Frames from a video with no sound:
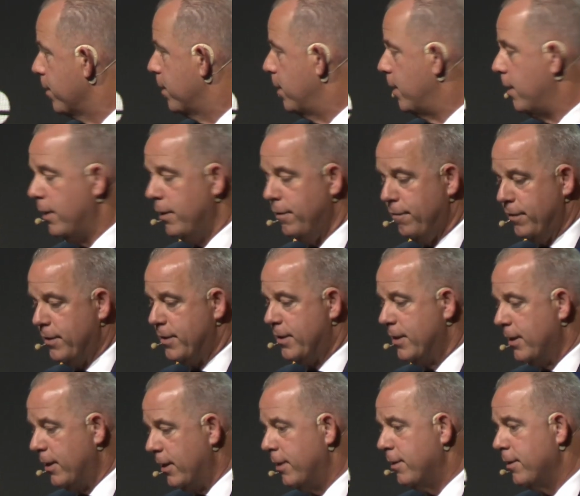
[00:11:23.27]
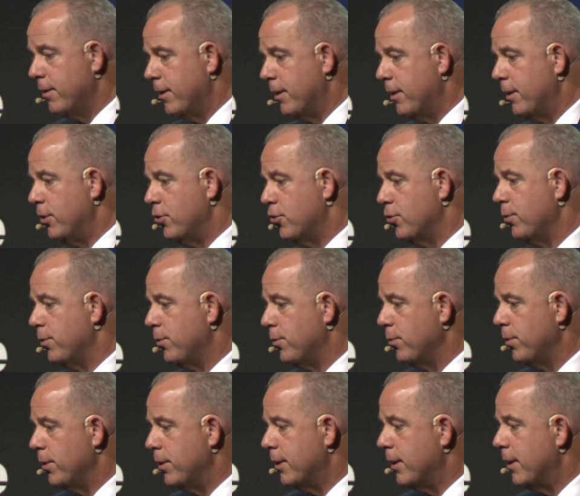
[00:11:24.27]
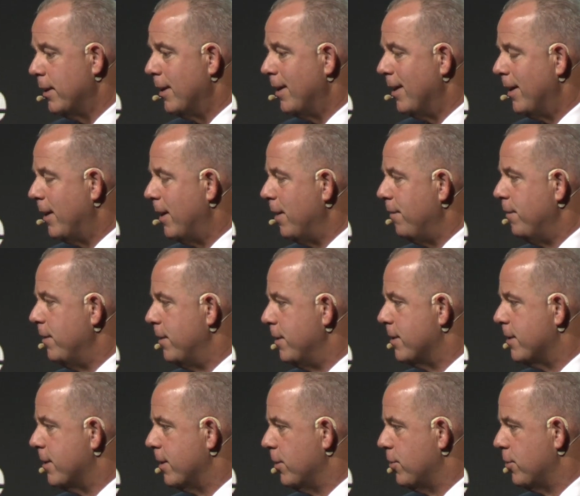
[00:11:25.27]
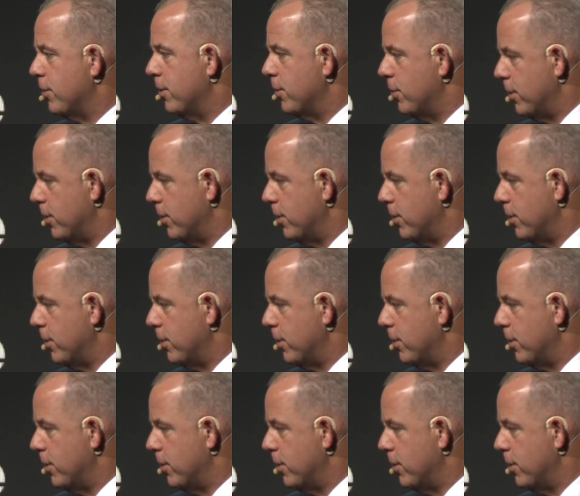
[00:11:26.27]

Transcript: and if it's the leader, then he should do it, and have a discussion.